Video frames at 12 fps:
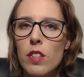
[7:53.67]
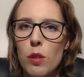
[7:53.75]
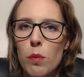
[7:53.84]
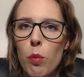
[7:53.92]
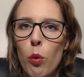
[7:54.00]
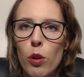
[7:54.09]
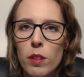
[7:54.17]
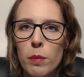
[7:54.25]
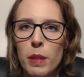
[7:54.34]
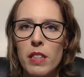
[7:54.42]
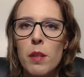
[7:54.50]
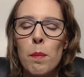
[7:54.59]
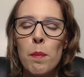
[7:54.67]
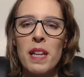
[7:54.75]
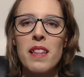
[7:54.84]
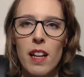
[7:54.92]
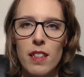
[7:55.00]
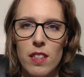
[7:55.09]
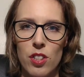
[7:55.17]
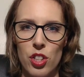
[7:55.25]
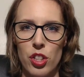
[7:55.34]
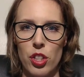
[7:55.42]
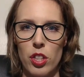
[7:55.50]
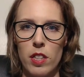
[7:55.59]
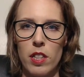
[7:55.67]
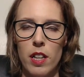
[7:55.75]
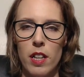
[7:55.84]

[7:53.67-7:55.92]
support me to make that decision.